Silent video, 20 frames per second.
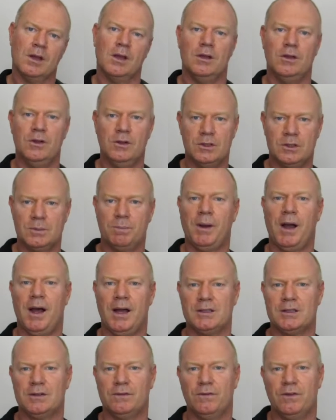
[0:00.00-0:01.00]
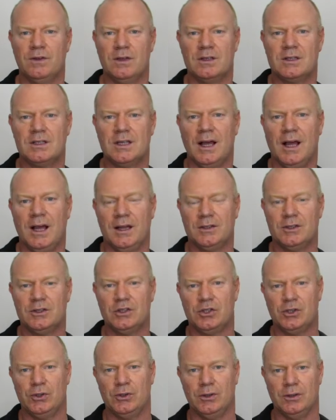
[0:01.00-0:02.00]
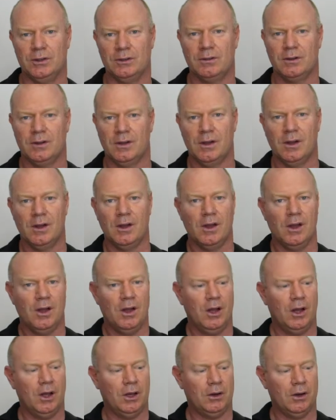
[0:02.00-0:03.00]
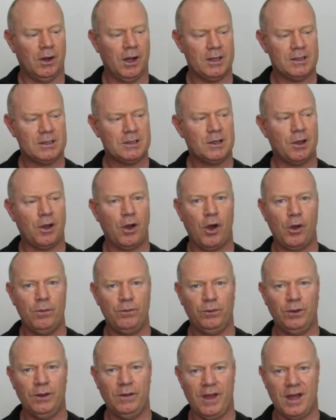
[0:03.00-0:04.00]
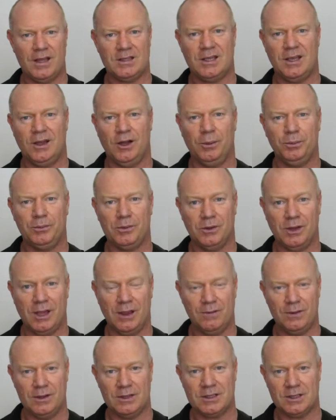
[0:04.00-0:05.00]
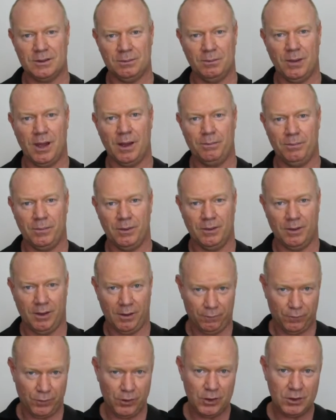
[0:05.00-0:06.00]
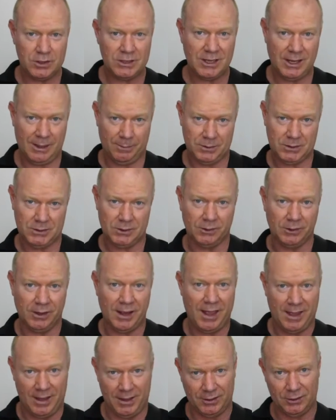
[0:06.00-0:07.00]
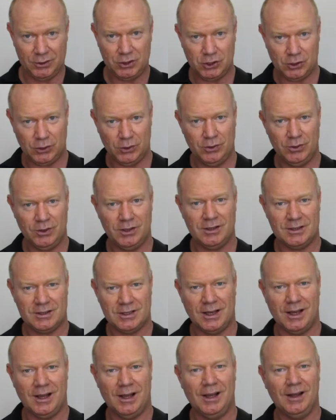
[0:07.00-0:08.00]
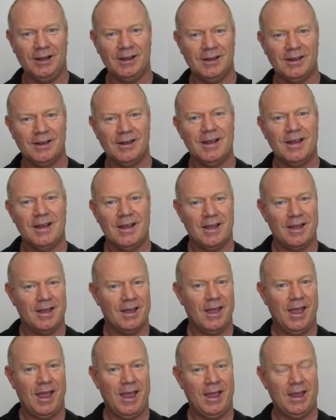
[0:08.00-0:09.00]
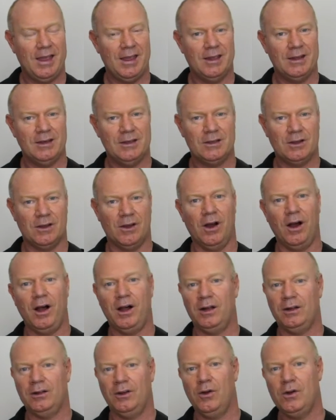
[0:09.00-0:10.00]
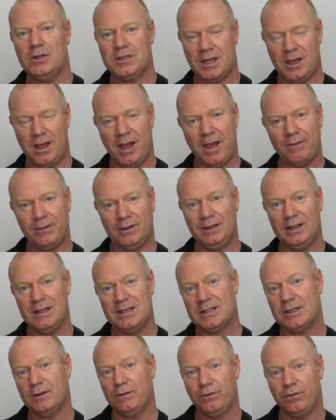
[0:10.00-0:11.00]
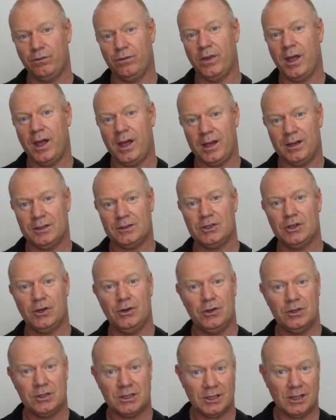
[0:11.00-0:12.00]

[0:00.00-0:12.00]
use parts of the guitar to tune it. Alright, so hopefully that's helped and give you a few tips on how to tune your guitar. And I'll also have a list of tuners